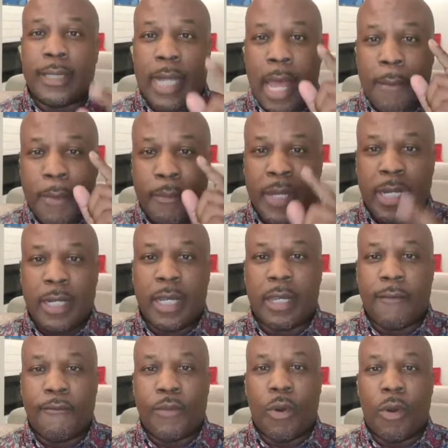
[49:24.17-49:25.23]
three of the
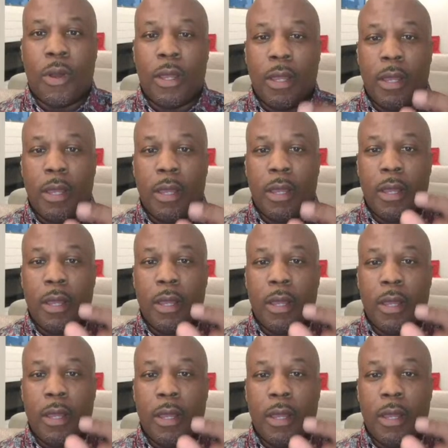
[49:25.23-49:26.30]
five players that I'm gonna
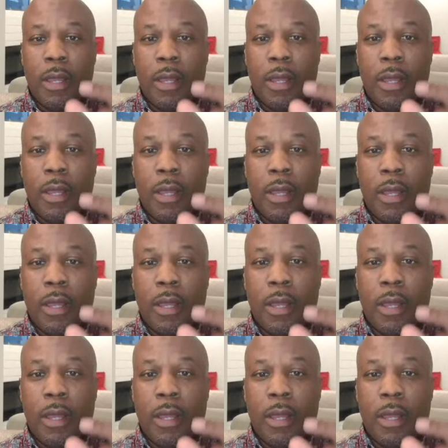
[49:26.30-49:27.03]
be looking for